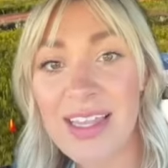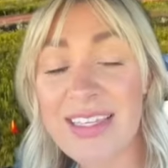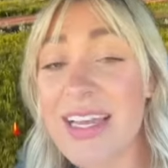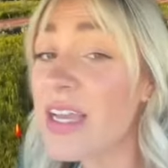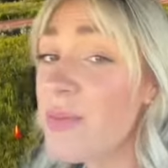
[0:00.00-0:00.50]
The
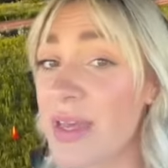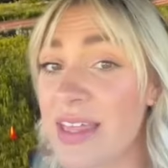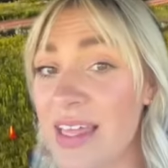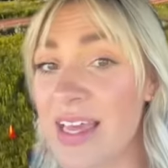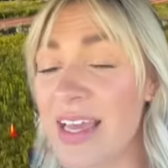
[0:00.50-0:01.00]
second big
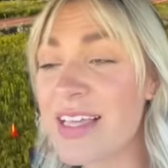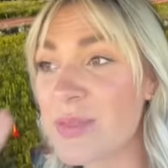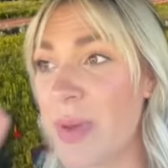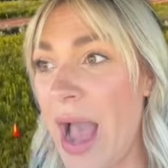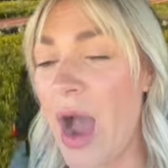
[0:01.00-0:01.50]
thing
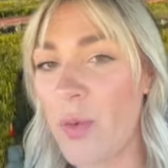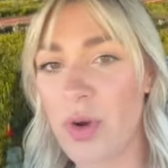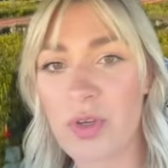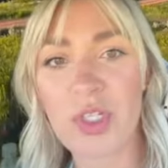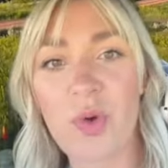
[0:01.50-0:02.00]
is
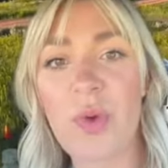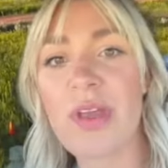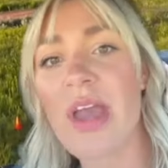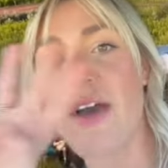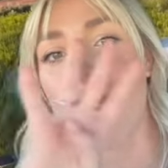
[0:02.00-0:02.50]
power. So
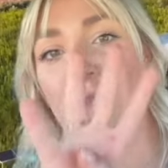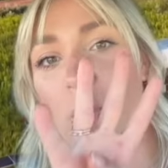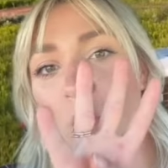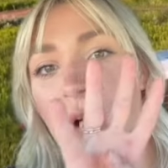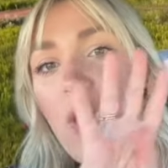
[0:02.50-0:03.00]
we have
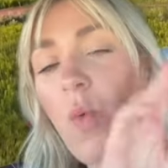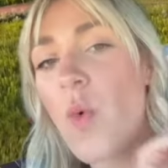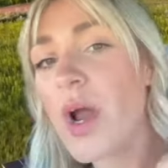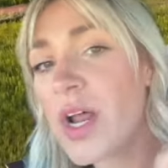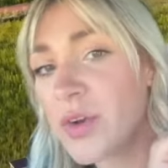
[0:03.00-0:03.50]
4
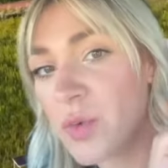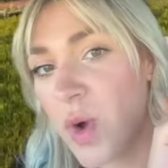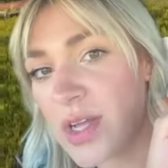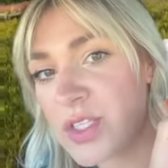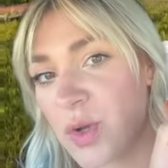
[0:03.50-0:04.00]

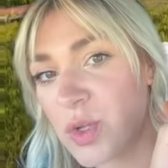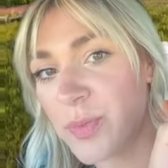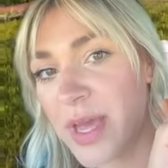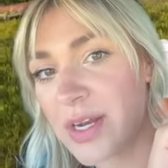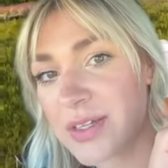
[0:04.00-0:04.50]
100-watt solar
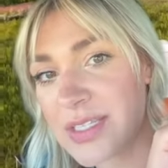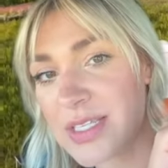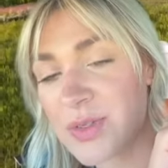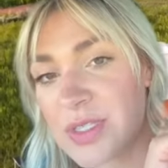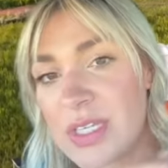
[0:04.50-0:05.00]
panels,
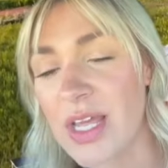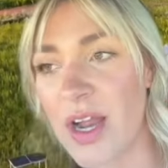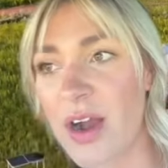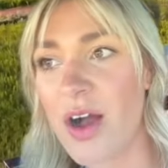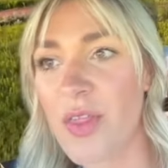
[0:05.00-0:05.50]
as you see
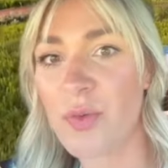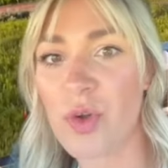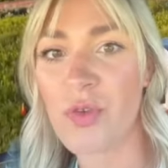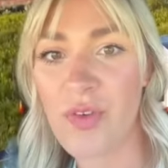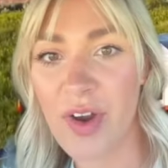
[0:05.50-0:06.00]
there on the
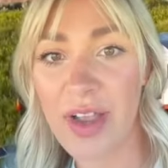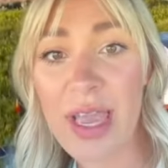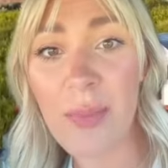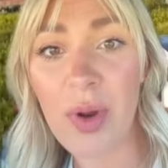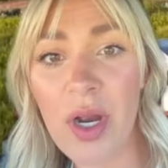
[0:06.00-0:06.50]
roof of our
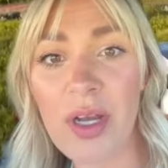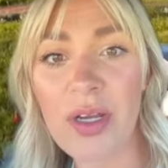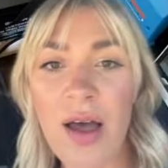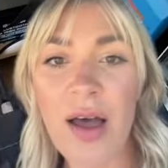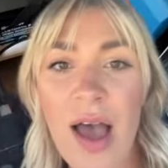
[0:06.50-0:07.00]
camper.
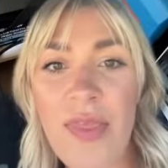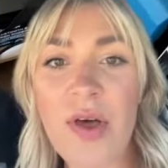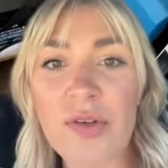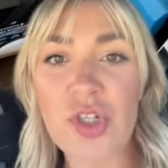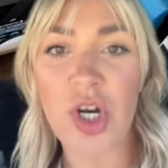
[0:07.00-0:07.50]
And
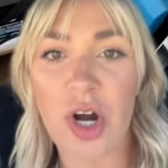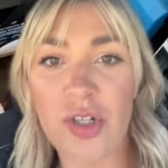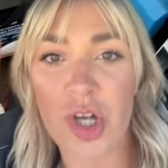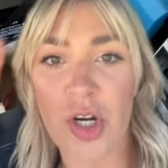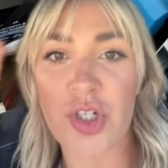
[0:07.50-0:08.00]
those
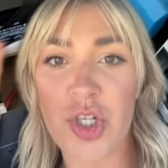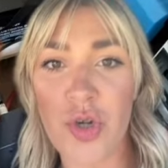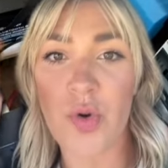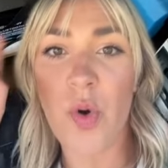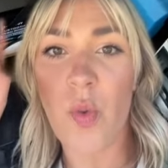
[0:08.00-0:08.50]
charge our
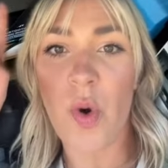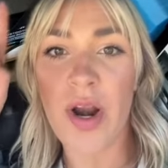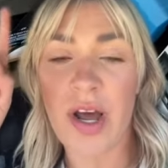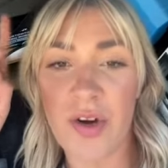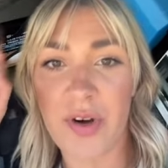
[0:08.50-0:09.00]
2
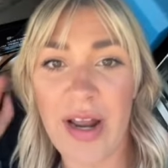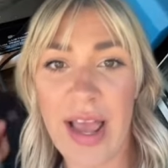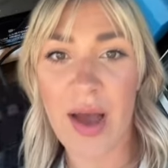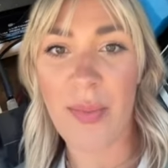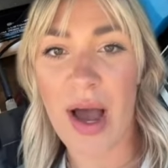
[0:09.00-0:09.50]
100
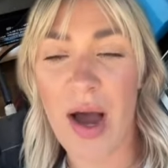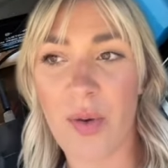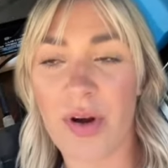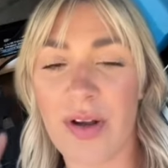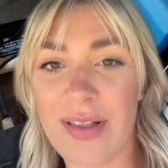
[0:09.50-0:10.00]
amp
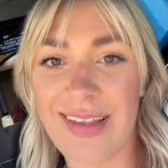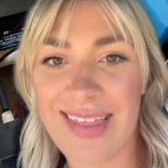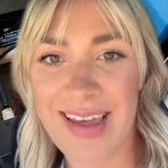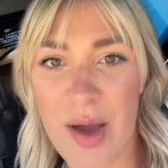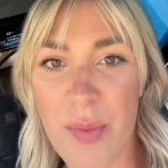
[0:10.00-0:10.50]
hour
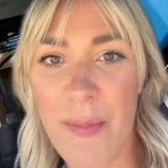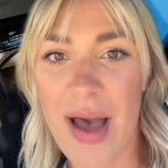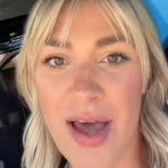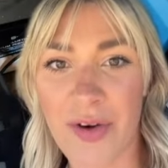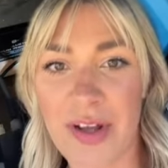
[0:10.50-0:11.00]
lithium
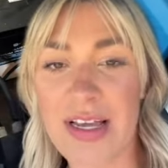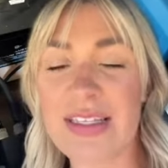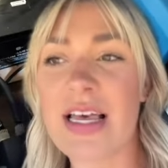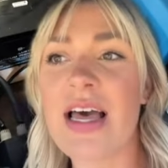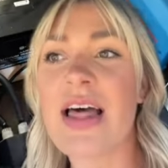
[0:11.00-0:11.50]

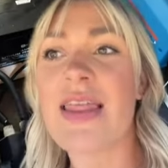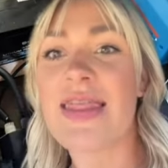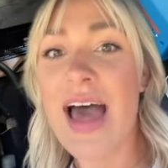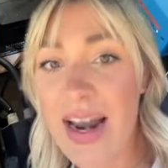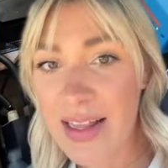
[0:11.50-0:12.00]
batteries.
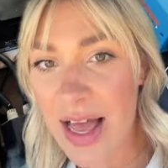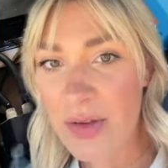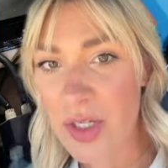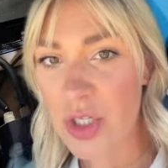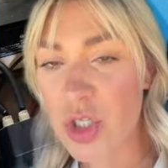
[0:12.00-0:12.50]
That
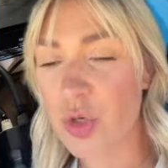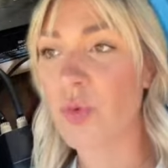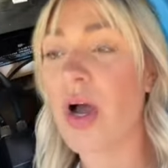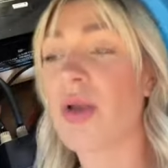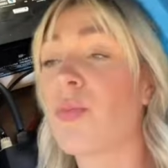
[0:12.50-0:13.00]
allows us to
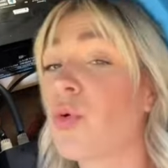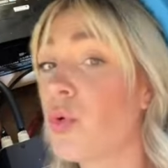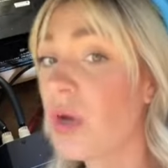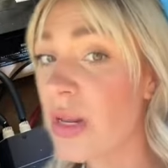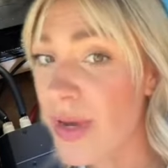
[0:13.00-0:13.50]
run
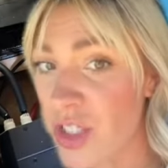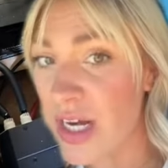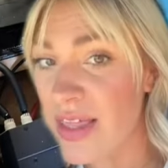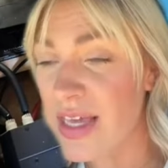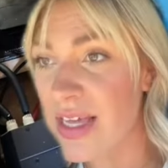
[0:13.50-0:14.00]
pretty much
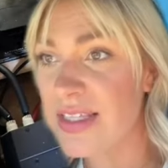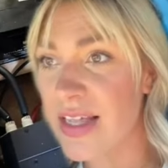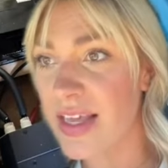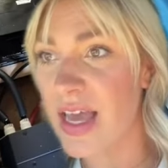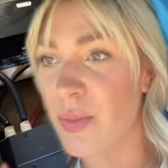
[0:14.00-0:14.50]
anything
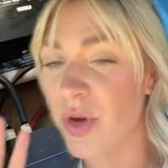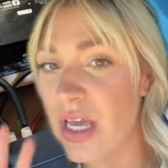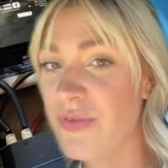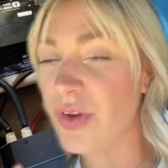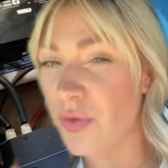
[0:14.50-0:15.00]
inside the camper,
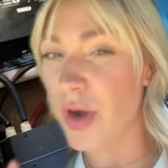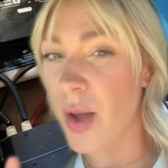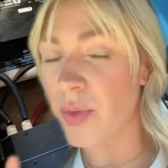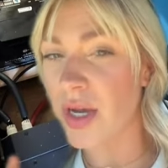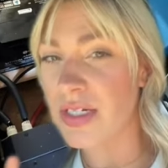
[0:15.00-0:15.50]
even if we're
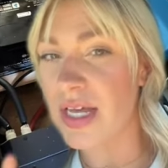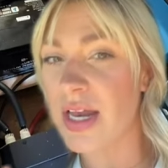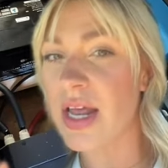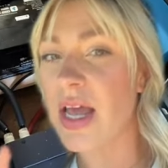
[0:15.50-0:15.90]
not plugged in.